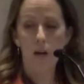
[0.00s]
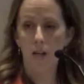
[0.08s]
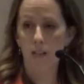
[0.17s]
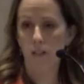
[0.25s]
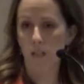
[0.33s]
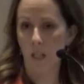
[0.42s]

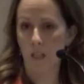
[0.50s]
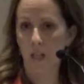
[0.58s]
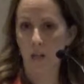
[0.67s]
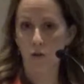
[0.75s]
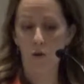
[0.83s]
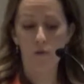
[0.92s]
and state
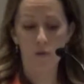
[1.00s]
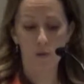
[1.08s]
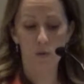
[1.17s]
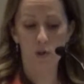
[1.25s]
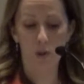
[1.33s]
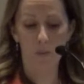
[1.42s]
that no
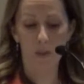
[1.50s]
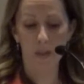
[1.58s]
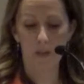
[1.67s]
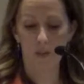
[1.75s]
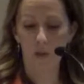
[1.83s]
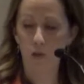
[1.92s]
food should be
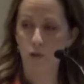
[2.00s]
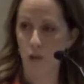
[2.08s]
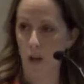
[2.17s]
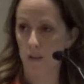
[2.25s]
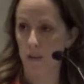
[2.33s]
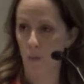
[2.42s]
given to your
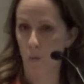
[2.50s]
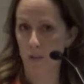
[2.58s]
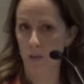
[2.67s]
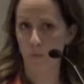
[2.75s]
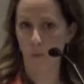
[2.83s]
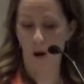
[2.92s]
child that
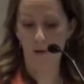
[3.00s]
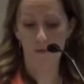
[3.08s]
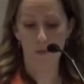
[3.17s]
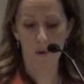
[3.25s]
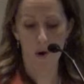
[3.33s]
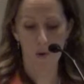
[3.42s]
wasn't brought
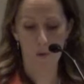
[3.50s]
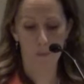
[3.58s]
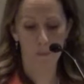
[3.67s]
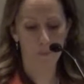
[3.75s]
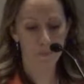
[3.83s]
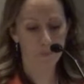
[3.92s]
from home.